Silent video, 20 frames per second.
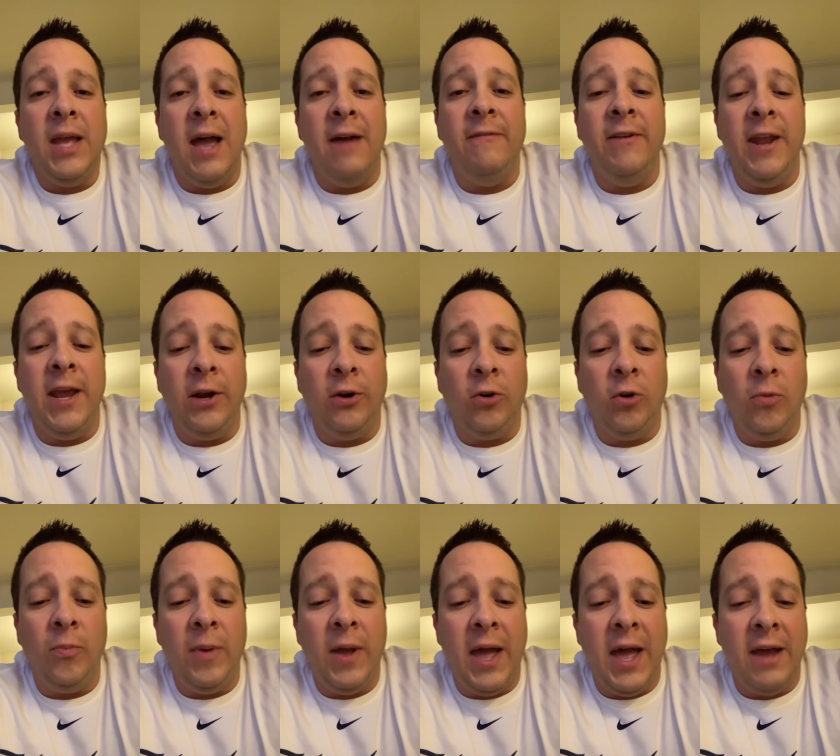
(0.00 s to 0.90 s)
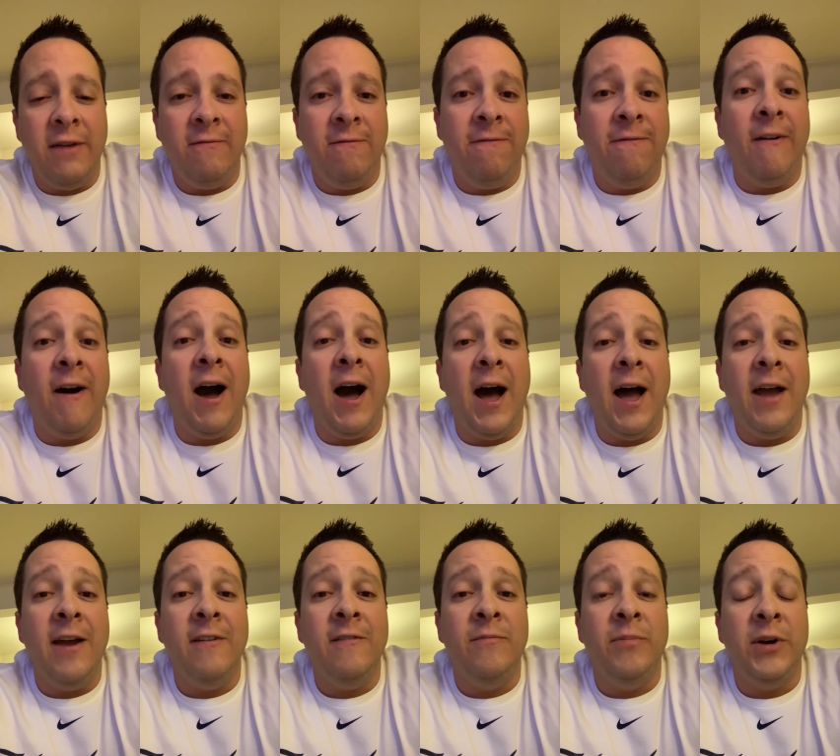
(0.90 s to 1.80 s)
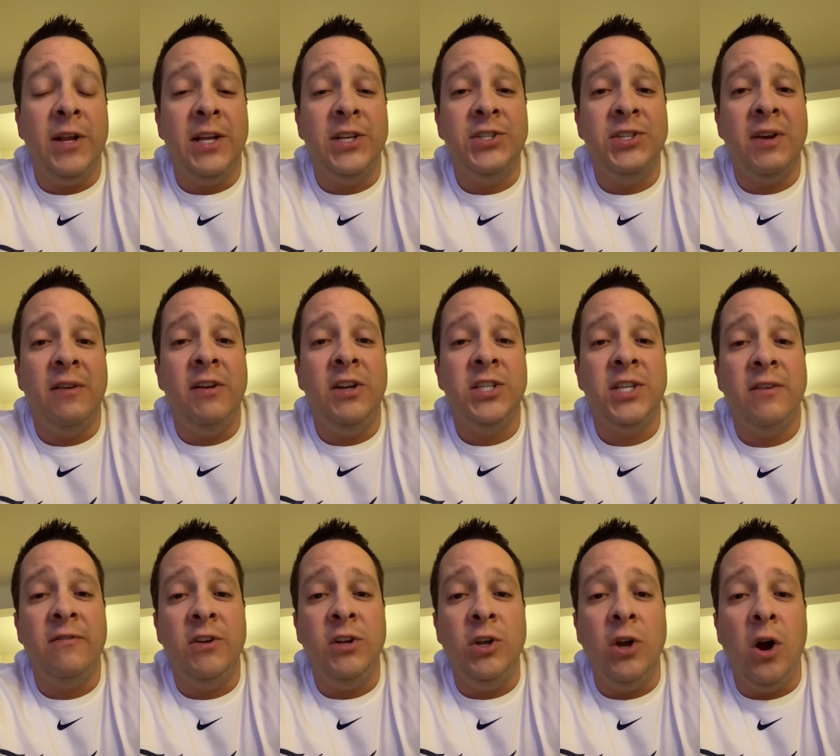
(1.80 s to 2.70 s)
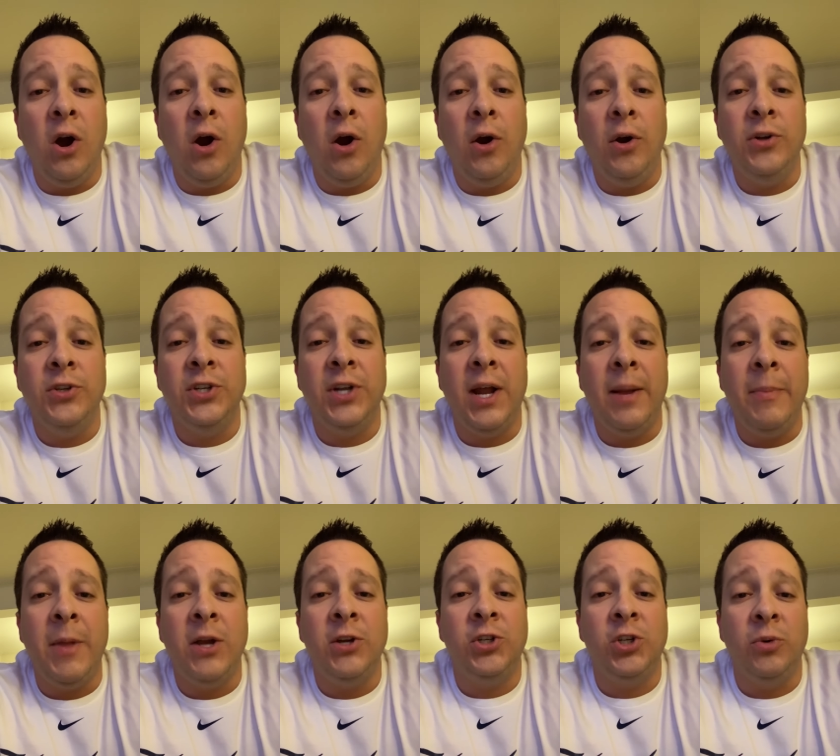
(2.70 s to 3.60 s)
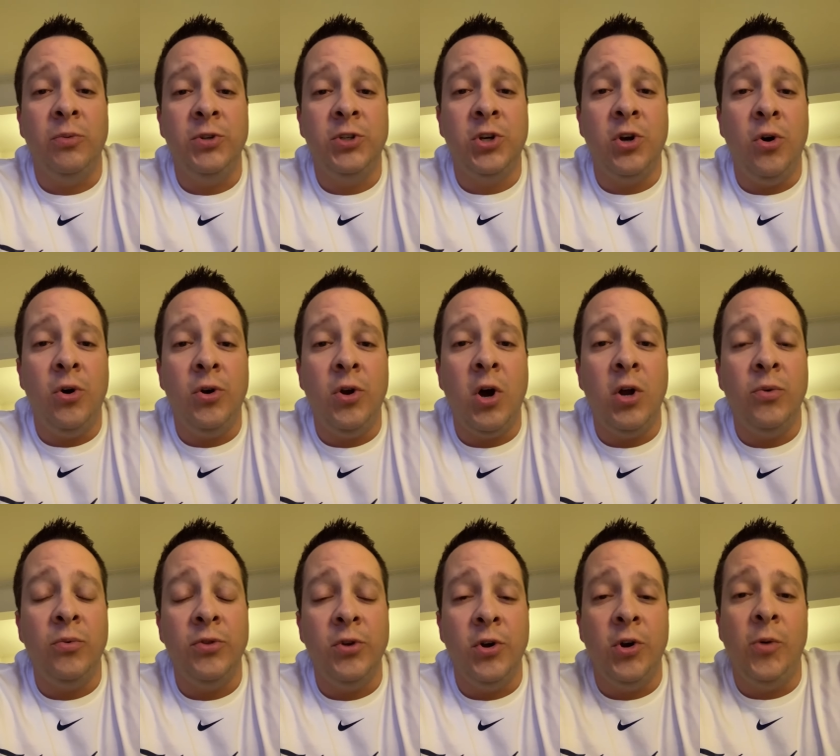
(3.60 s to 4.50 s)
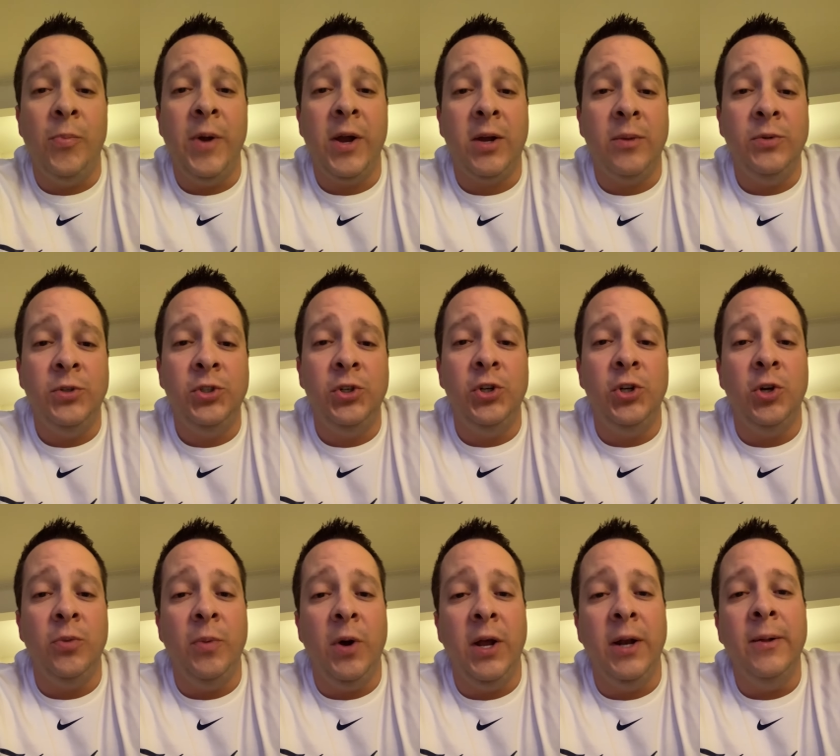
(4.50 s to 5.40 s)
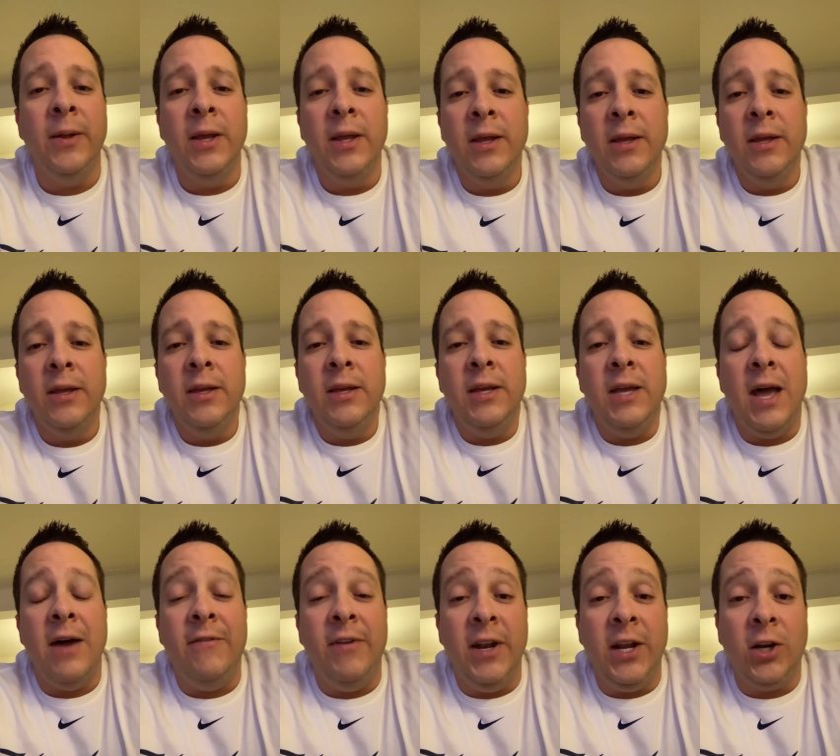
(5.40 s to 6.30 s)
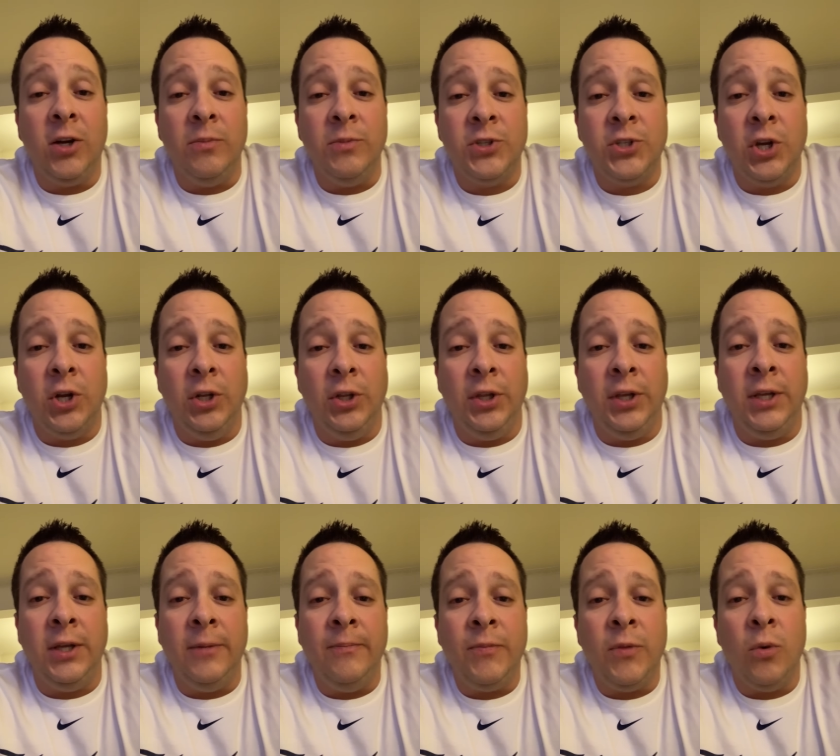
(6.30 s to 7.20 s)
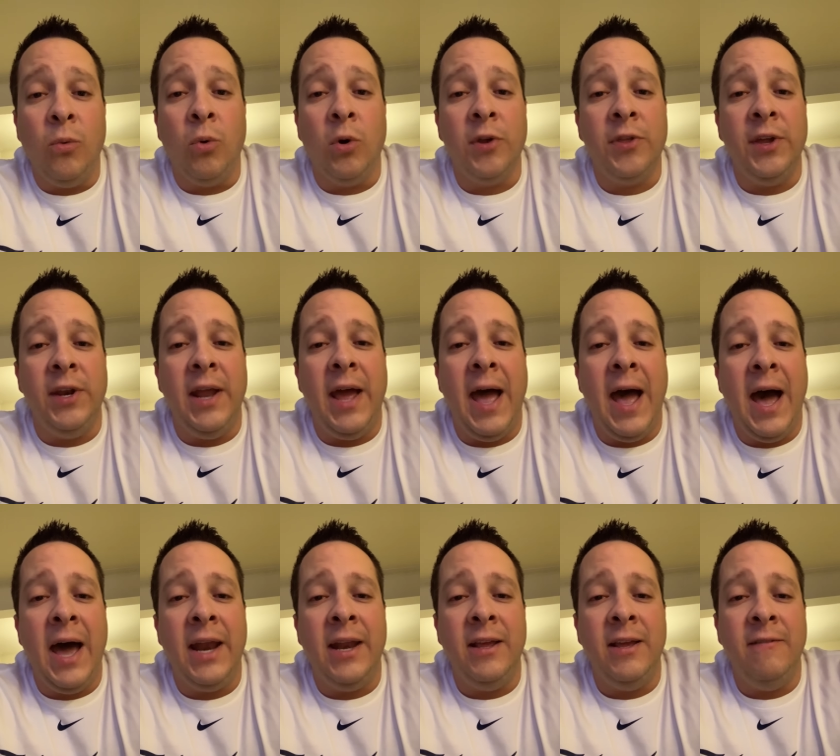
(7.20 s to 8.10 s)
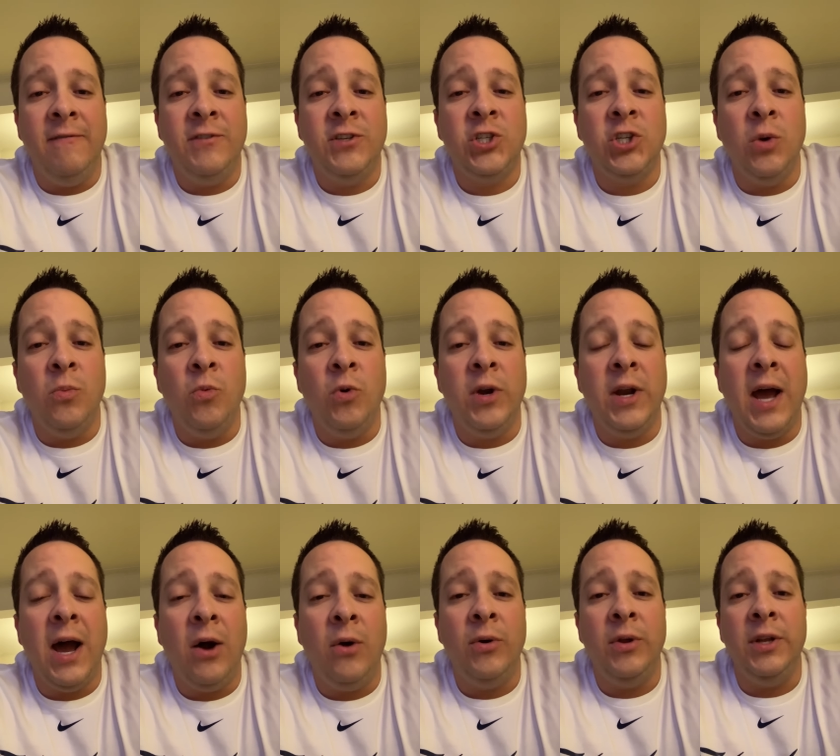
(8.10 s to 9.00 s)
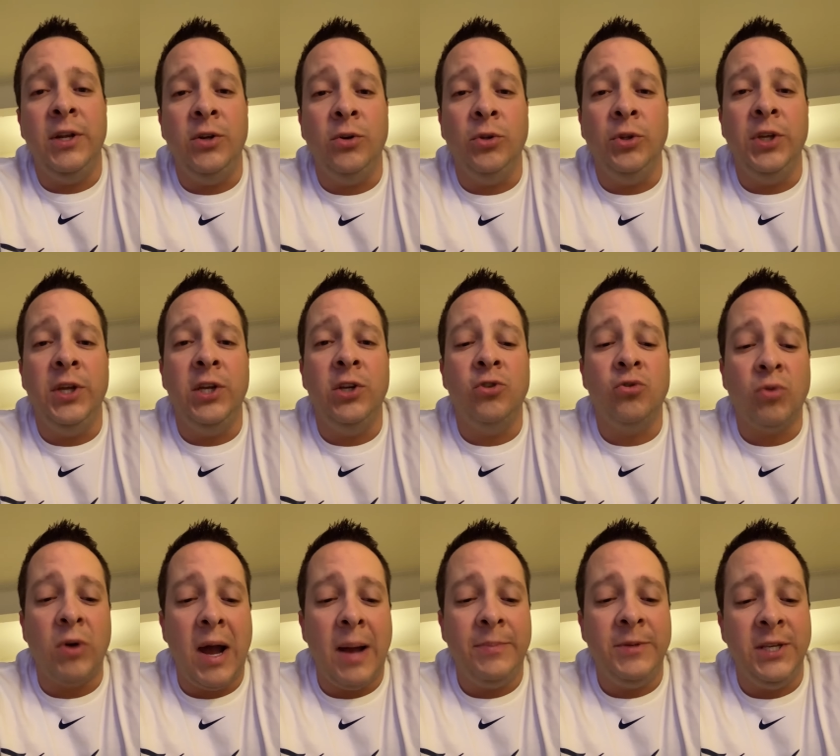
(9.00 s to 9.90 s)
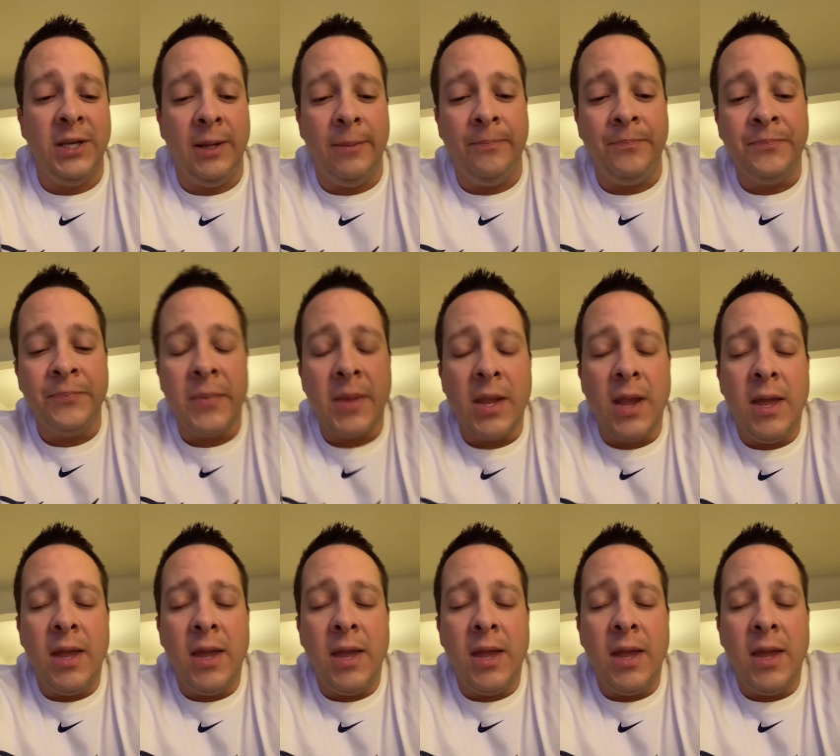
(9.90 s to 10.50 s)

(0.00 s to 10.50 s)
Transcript: Evan Engram had five, but he had 77 yards, and I'm not sure what's going on with Odell Beckham Jr., but Evan Engram suddenly worth an add if someone out in your league dropped him.